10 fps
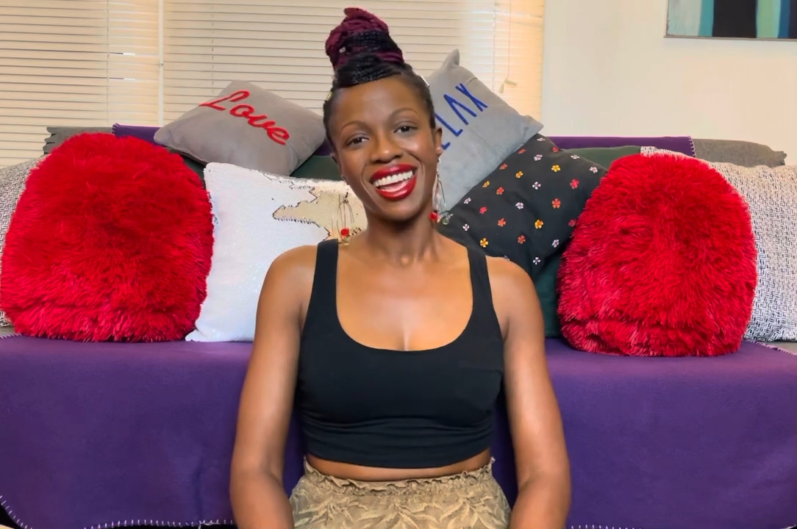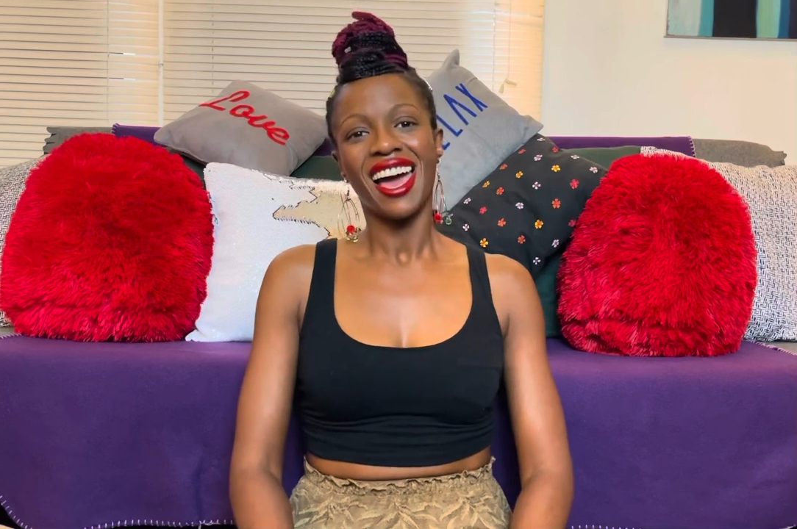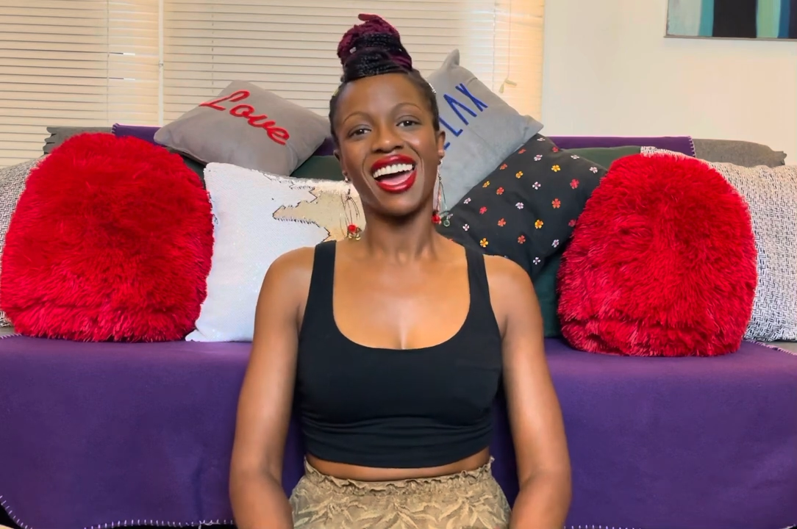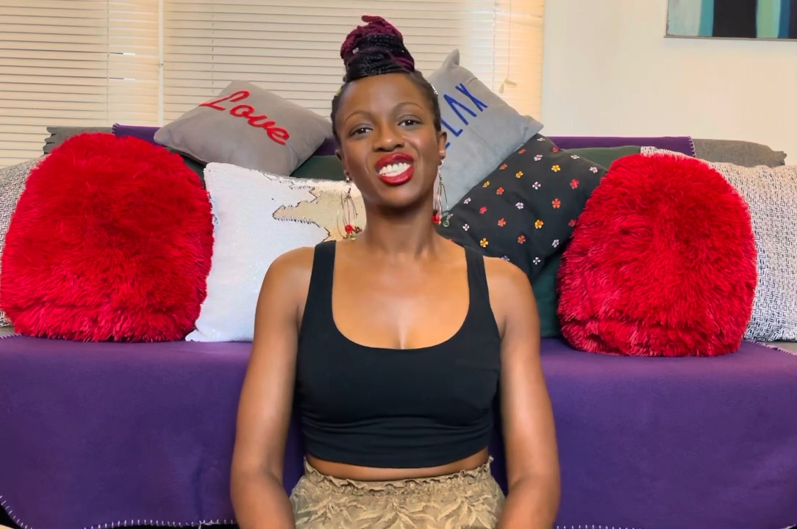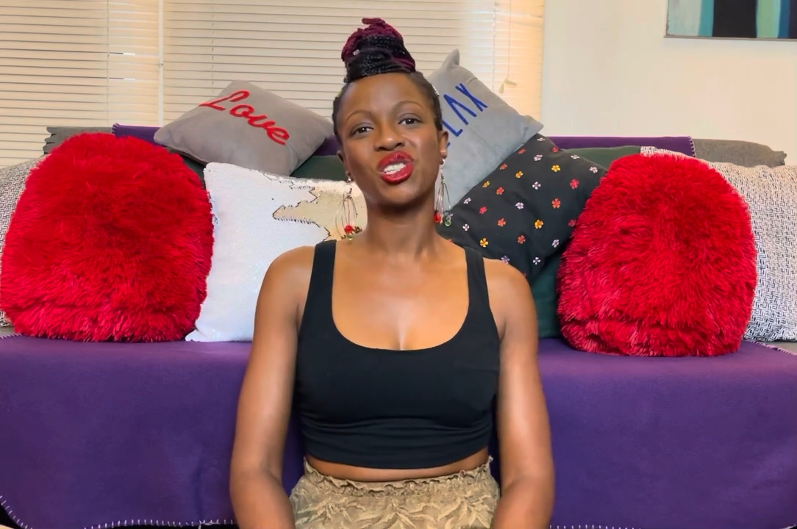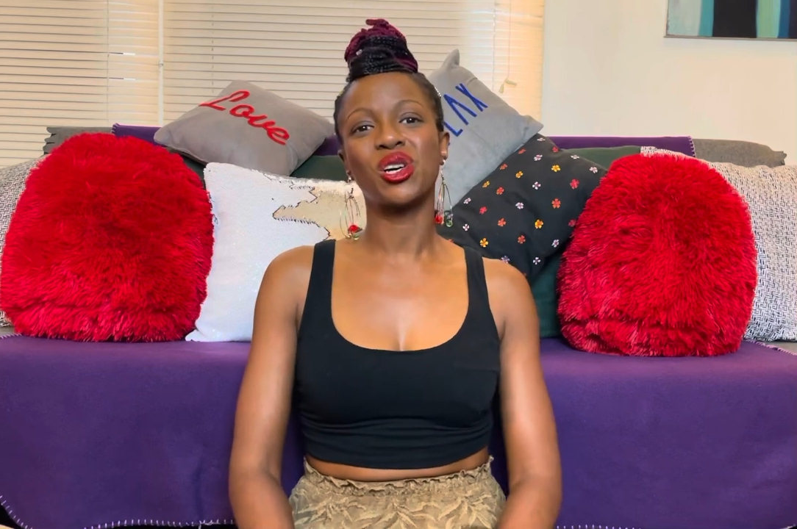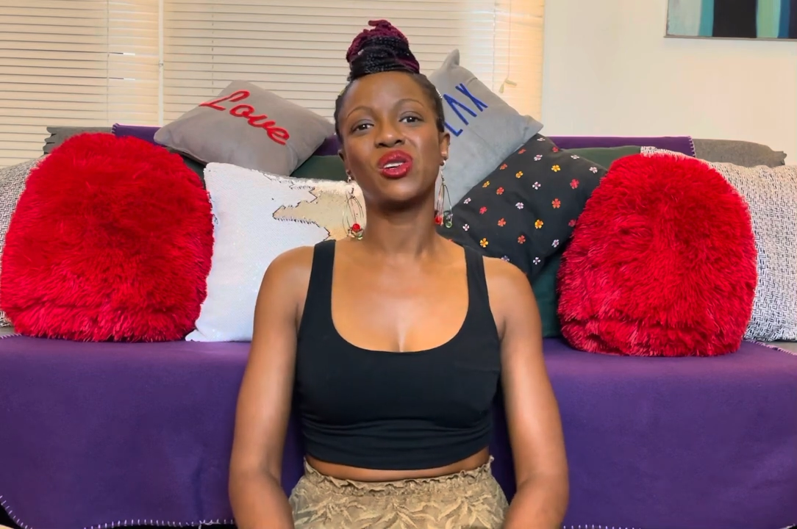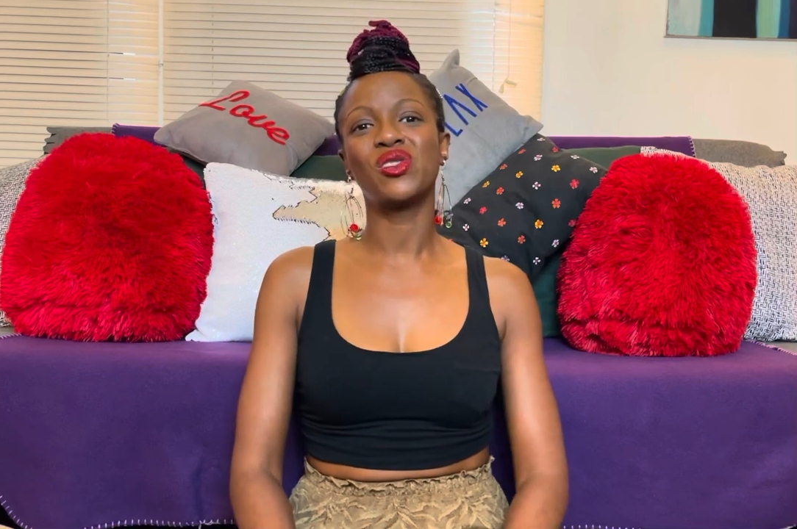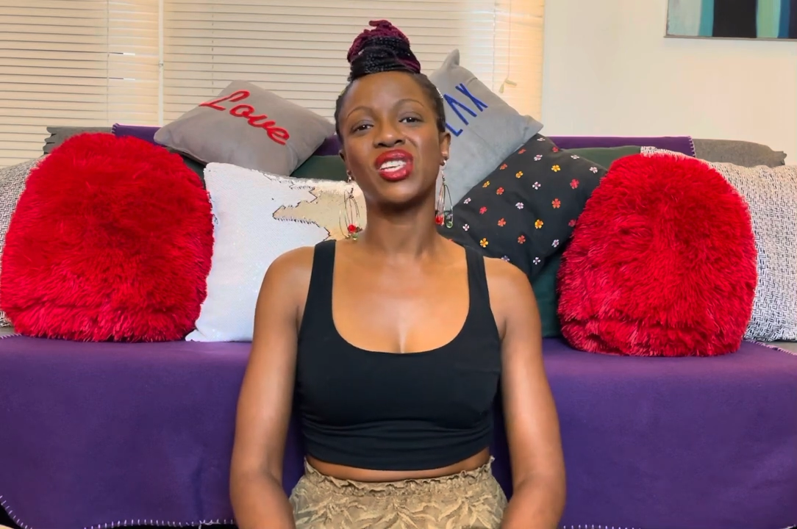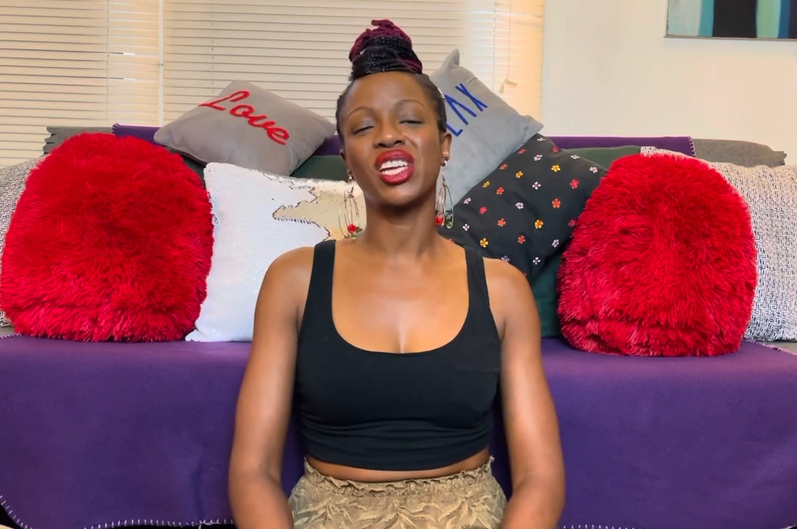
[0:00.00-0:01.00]
I
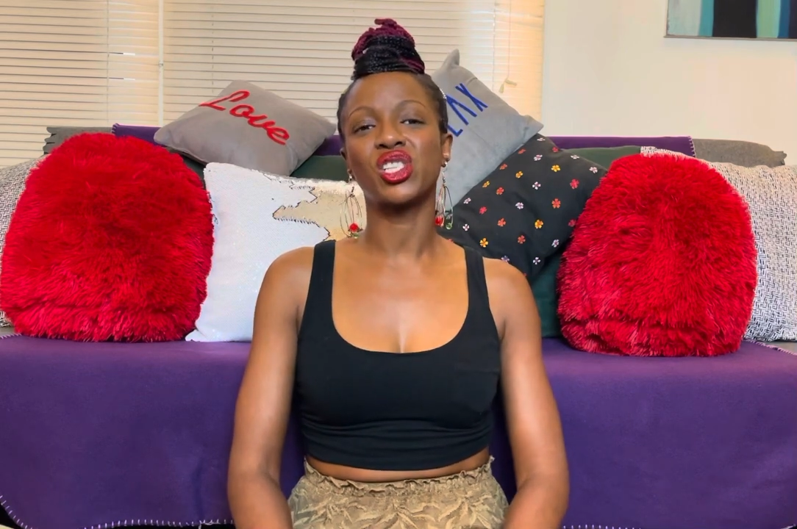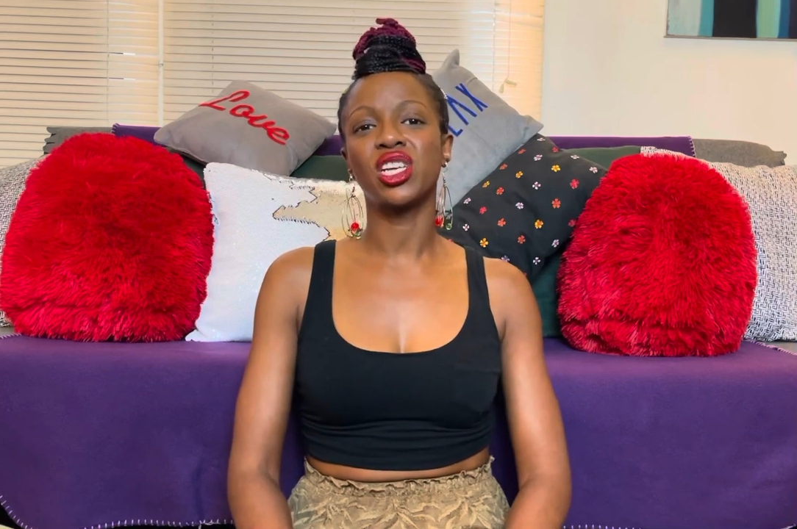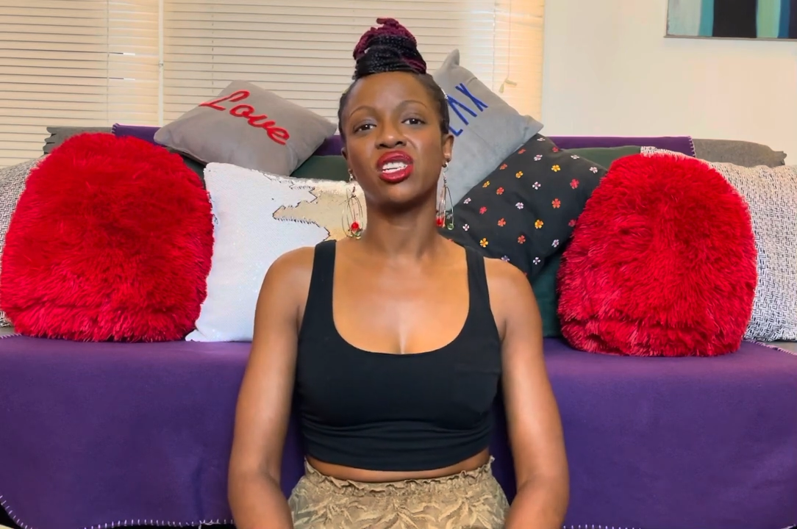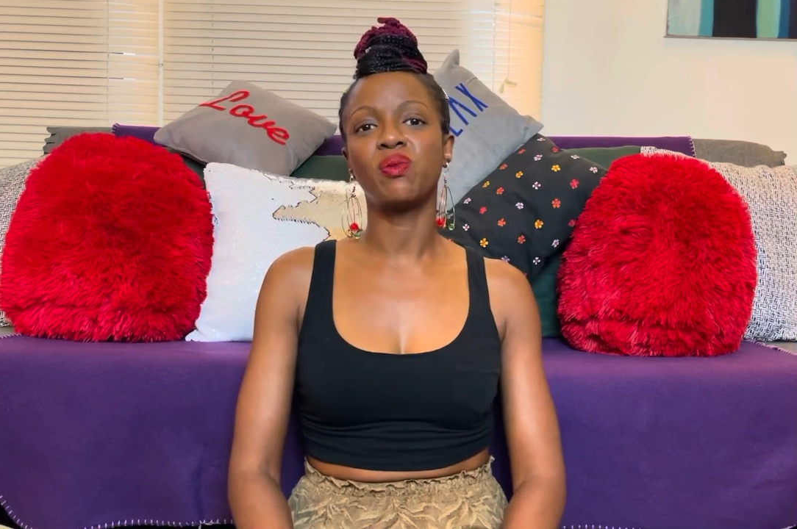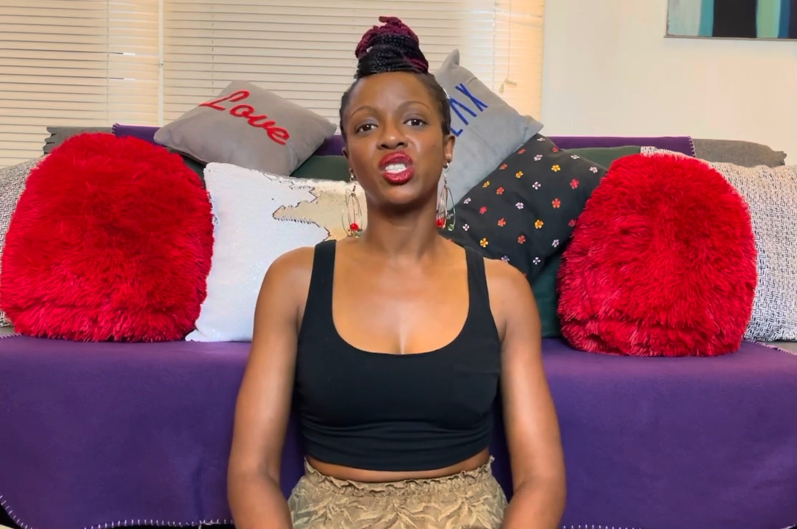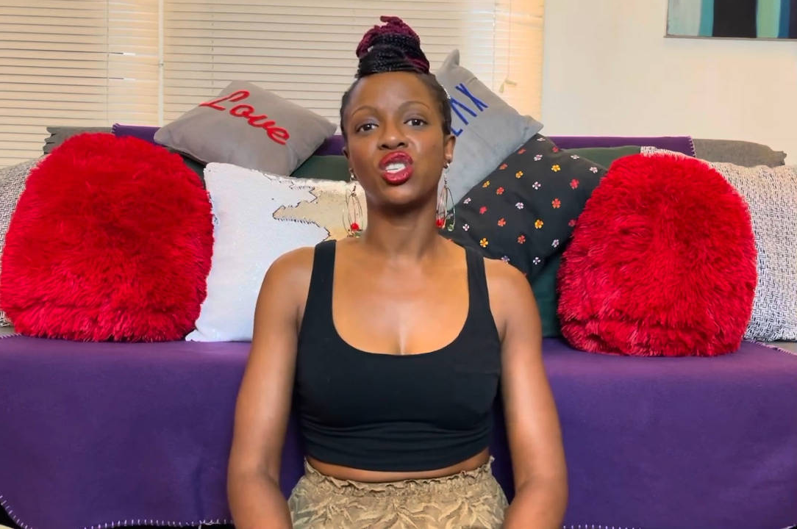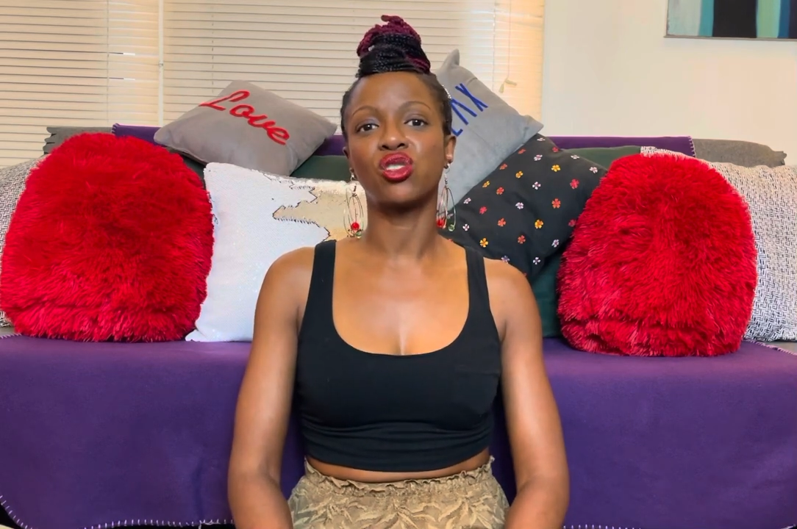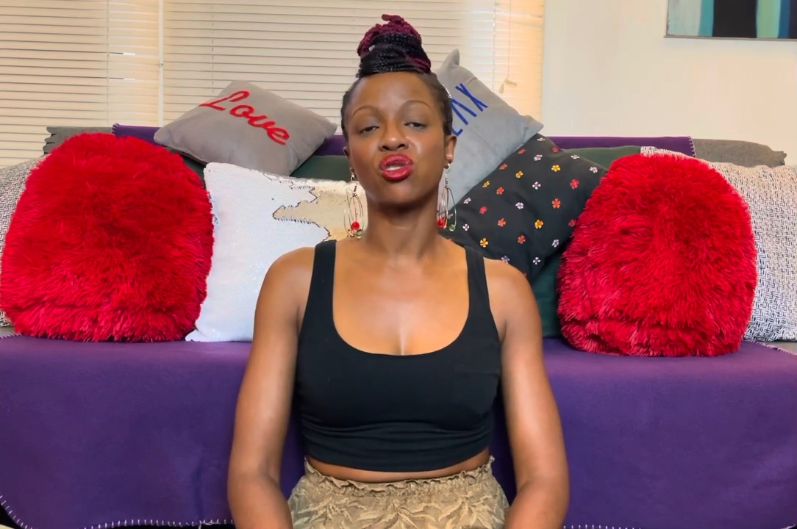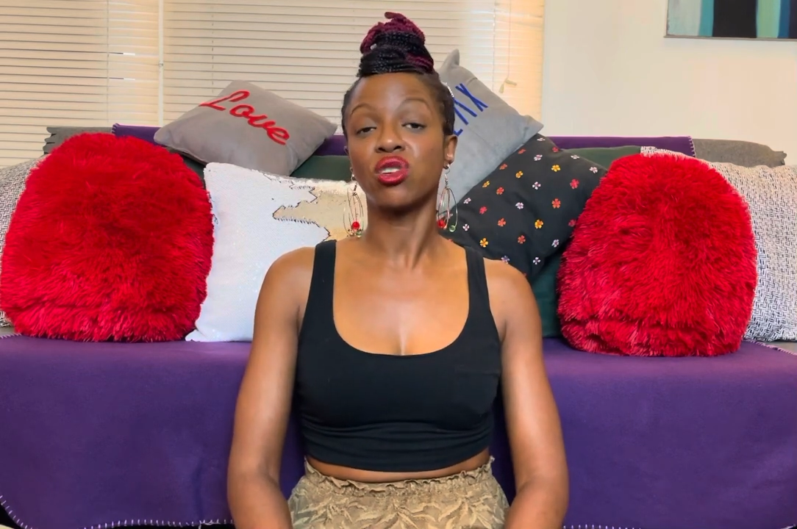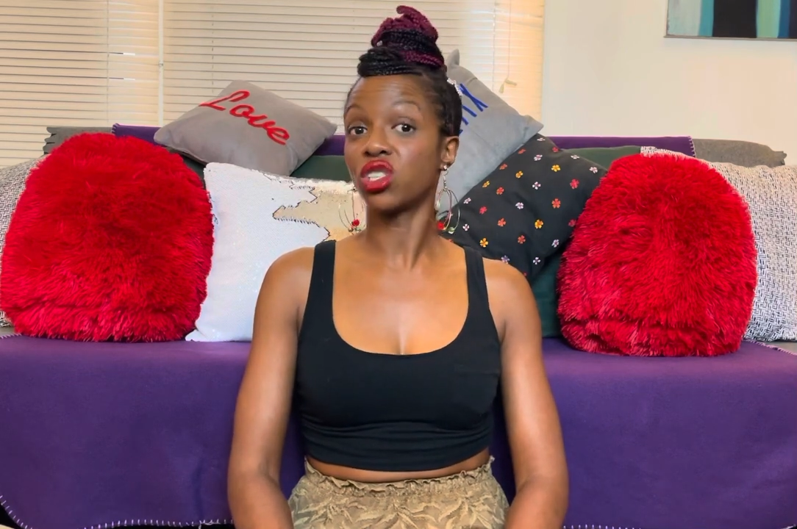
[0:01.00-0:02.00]
chose Angela Hill to beat Tecia
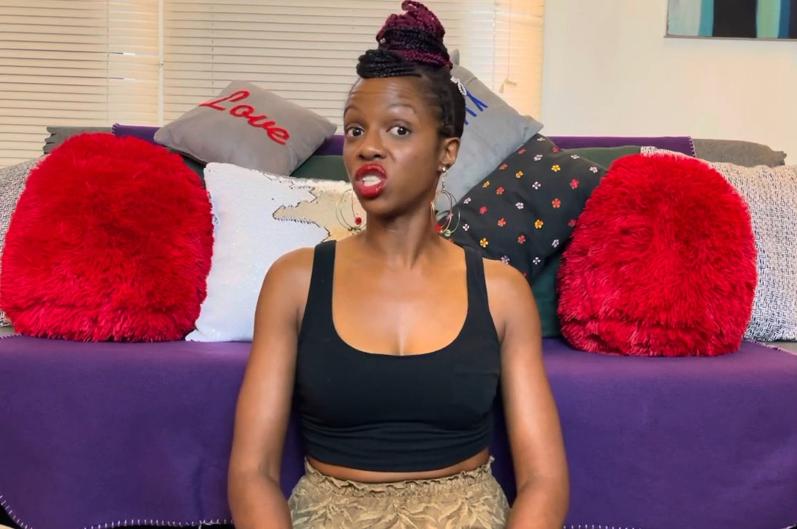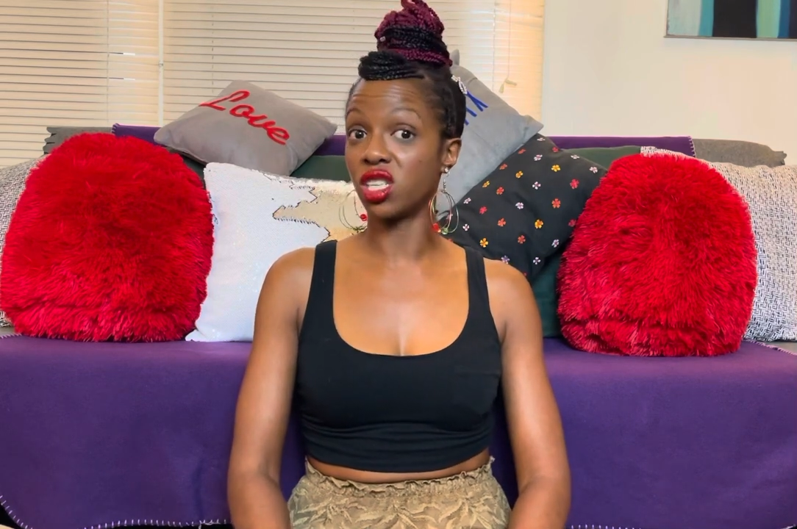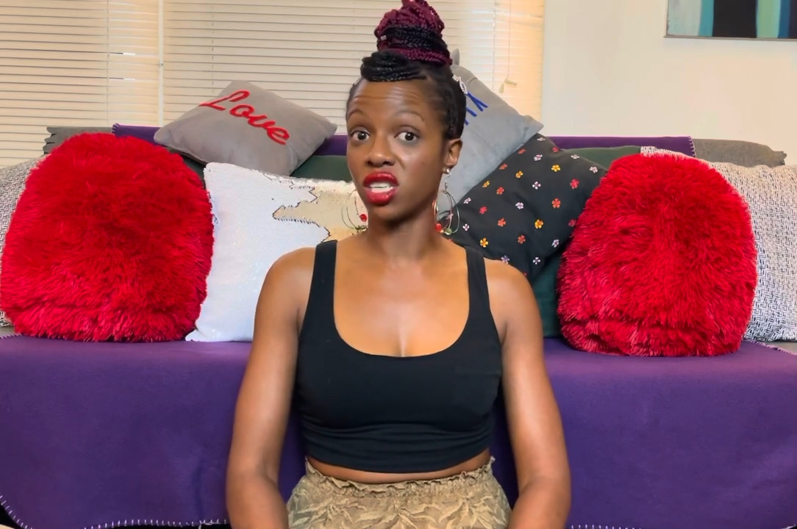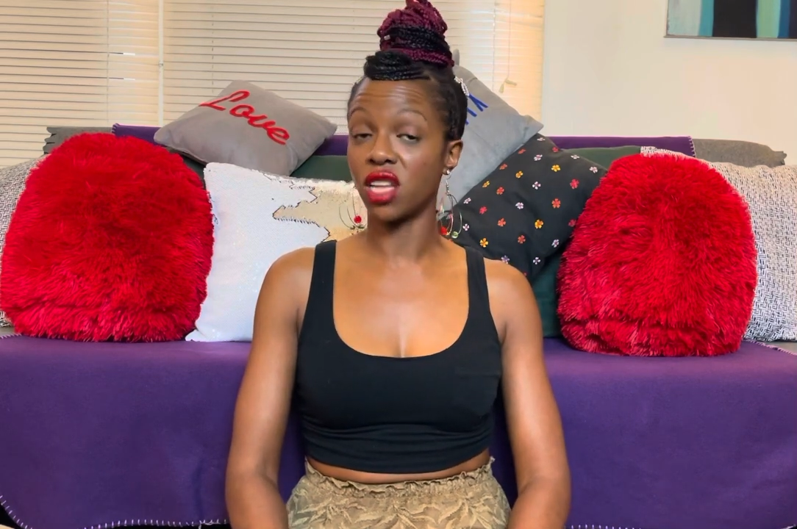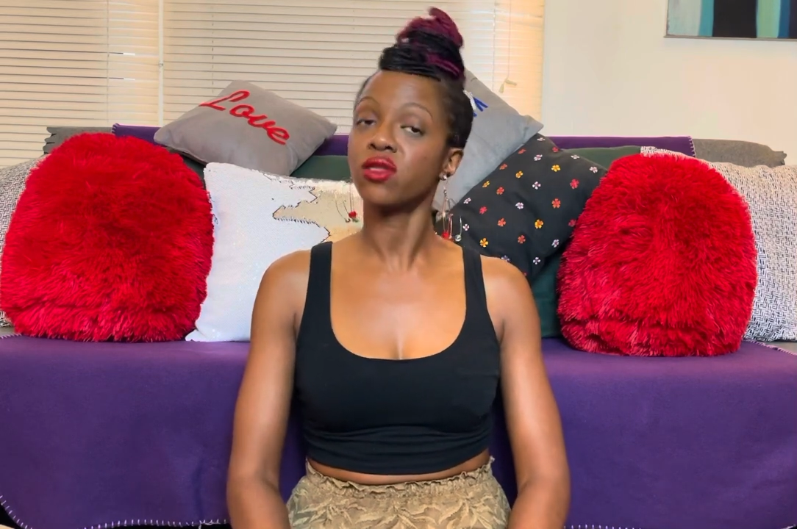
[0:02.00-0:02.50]
Torres. She did not.